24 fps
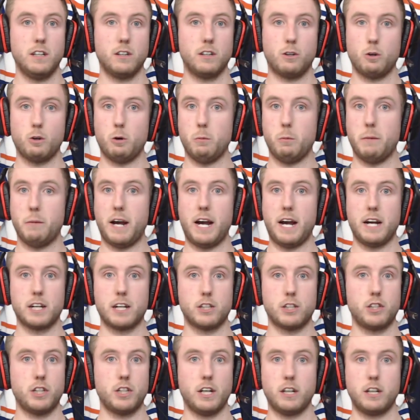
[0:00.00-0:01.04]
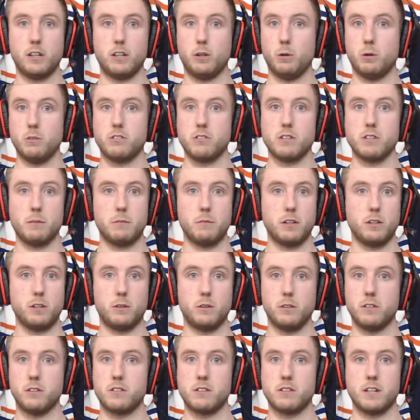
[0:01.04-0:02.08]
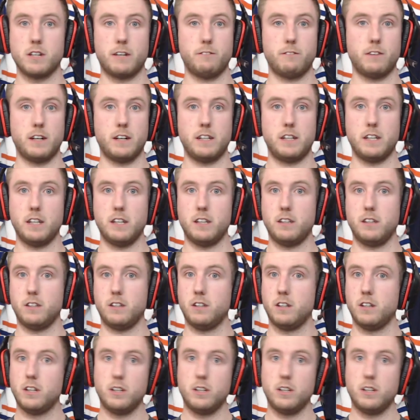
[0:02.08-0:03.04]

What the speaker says: go back, check out some of the old stuff I did in